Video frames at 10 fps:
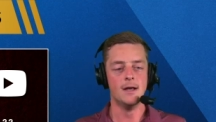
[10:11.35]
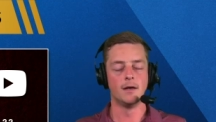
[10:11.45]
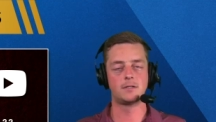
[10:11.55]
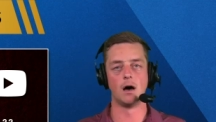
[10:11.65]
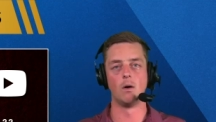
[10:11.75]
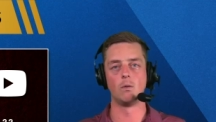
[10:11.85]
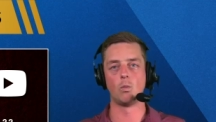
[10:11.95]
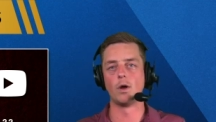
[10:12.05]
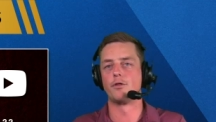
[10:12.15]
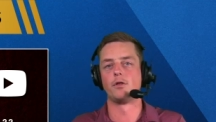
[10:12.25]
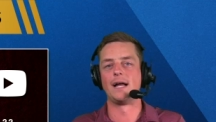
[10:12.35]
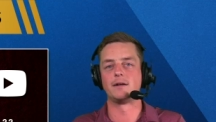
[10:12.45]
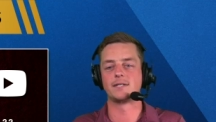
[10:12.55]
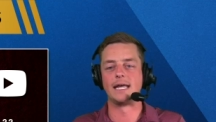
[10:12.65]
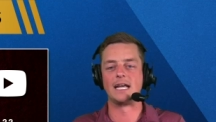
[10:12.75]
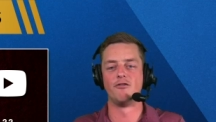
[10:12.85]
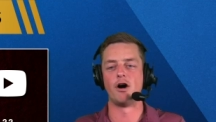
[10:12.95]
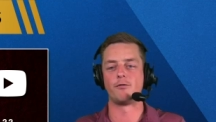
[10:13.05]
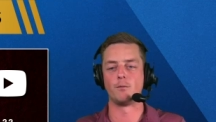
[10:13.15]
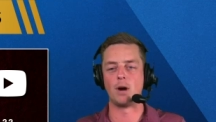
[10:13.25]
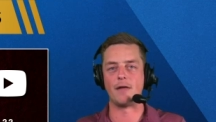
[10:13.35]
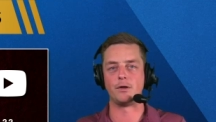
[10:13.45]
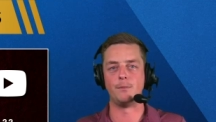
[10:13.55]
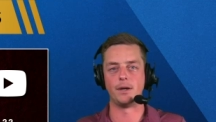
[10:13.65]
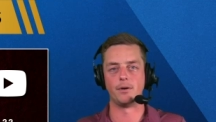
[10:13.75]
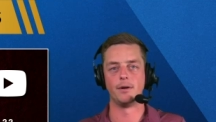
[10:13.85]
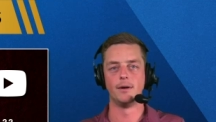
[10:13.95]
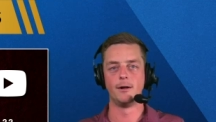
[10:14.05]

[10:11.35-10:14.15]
So, what are the Lakers going to give up for Bradley Beal?